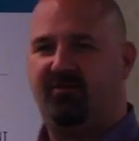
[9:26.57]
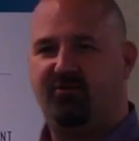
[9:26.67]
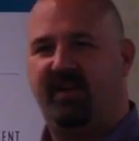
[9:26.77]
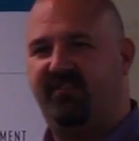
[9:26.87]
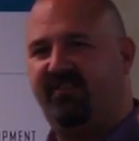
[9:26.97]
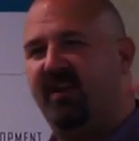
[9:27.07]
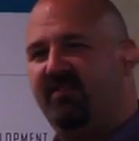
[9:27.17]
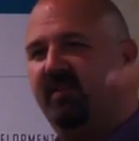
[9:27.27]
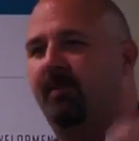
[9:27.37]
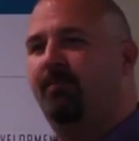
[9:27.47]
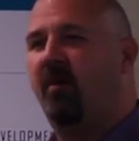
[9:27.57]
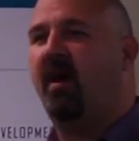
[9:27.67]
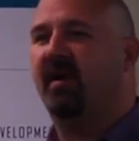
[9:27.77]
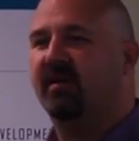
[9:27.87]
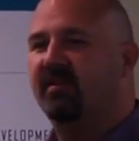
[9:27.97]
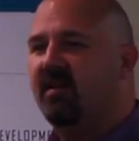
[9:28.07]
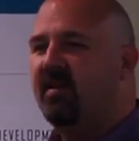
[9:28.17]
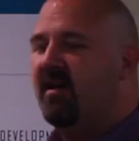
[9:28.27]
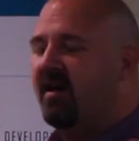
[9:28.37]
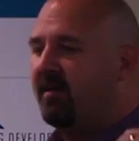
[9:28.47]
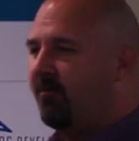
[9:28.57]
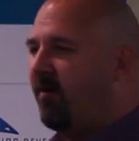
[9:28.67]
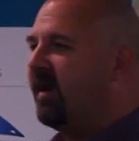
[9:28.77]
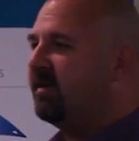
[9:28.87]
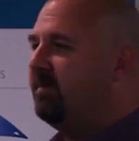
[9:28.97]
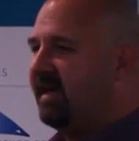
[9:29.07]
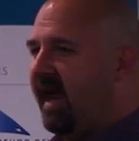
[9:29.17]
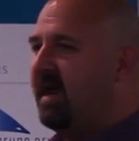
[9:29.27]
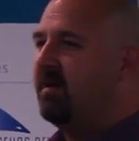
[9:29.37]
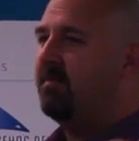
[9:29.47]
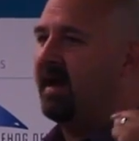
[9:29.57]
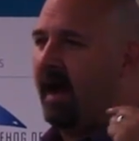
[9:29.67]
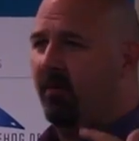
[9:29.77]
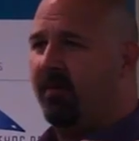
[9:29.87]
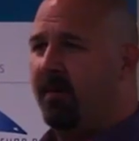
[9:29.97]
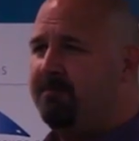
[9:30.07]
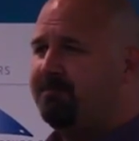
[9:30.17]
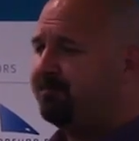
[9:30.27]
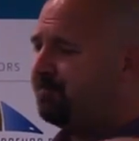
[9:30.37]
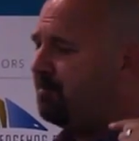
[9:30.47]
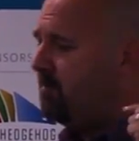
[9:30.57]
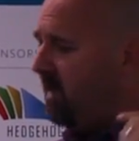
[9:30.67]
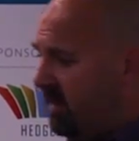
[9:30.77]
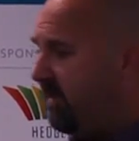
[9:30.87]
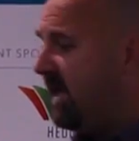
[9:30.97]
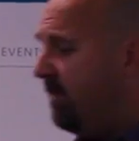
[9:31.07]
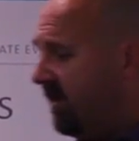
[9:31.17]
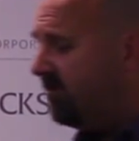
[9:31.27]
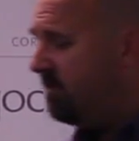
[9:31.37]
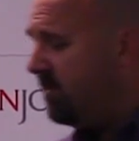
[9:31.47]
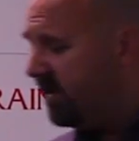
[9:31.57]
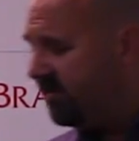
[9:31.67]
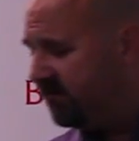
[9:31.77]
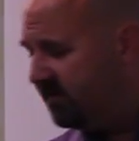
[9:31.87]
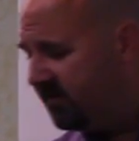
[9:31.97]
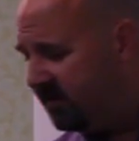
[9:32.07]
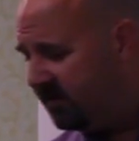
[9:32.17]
They had transcended the product, and the product became an outcome, and it became an experience.